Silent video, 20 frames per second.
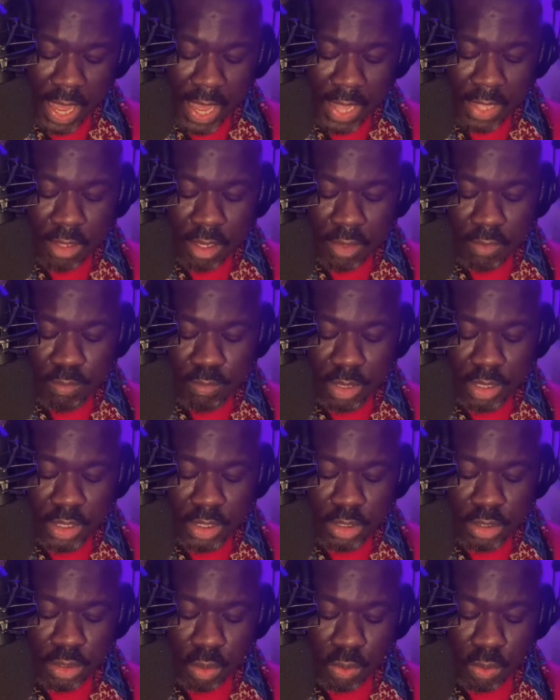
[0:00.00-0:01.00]
I thought of
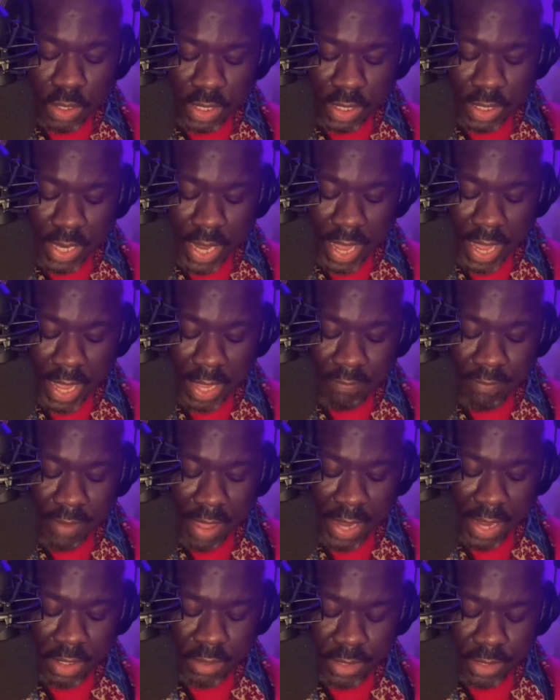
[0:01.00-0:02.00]
Billy Joel and the dying
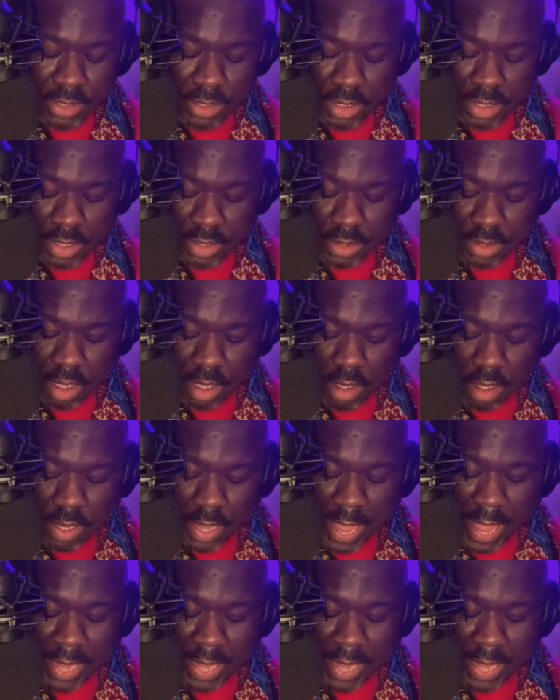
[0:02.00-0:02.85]
factories in his song